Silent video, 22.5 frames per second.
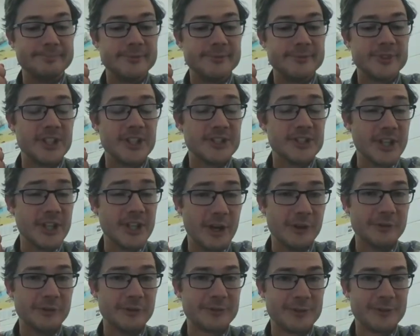
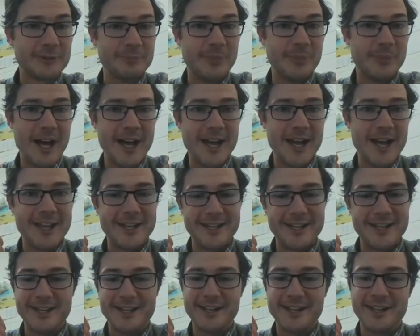dissolved
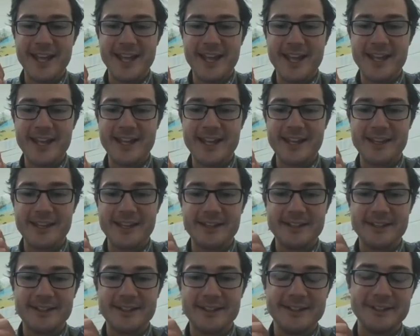by
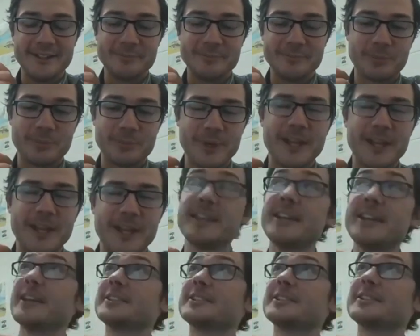I
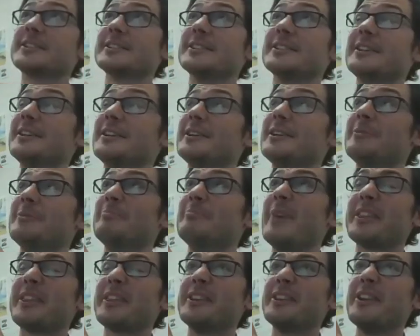think it's
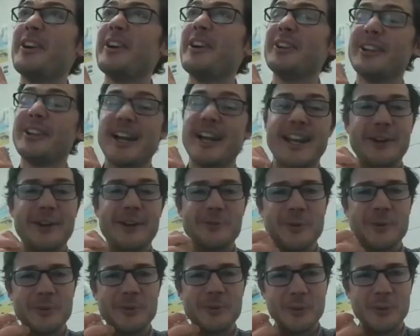methanol. I can't
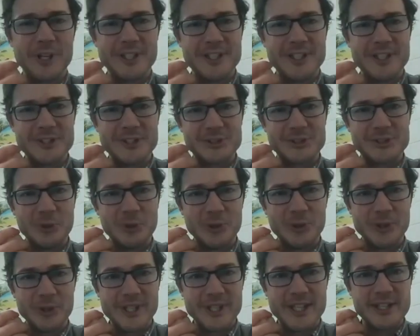remember what it is
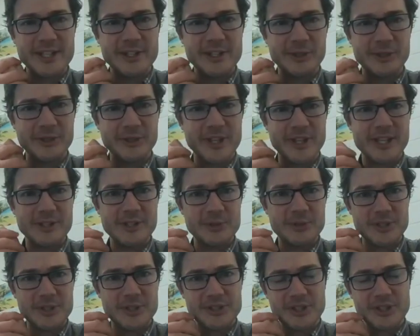for Eagle. They
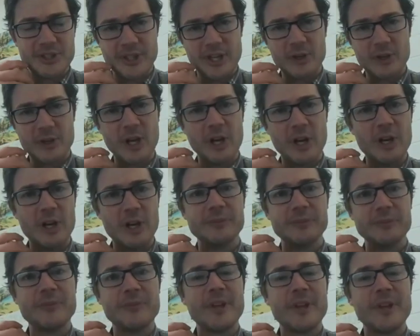use a certain
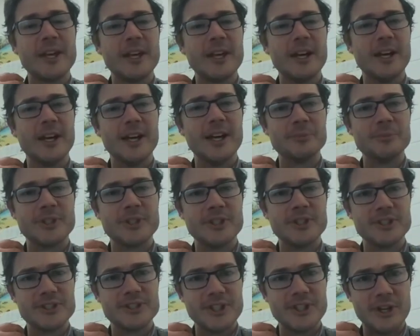alcohol to
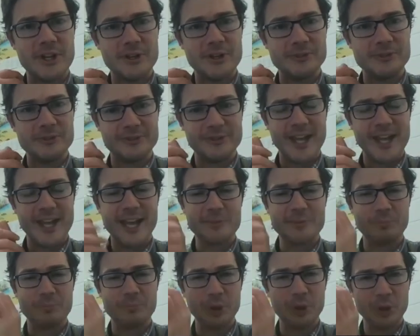dissolve
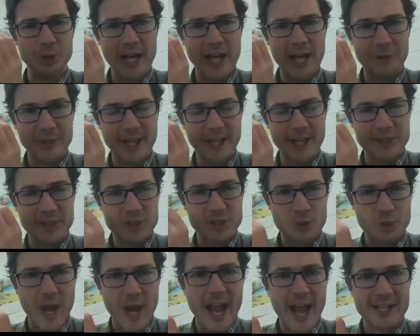and
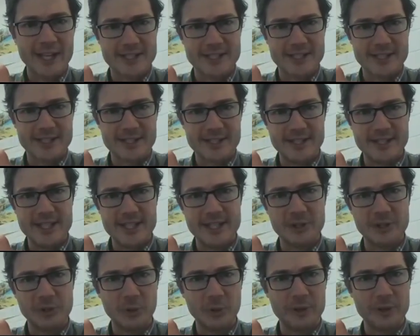extract the
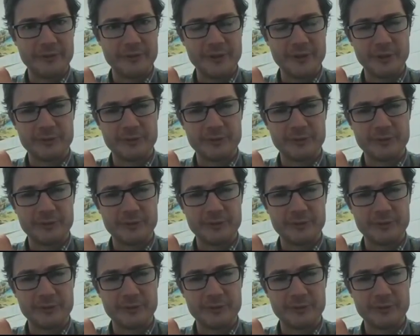chlorophyll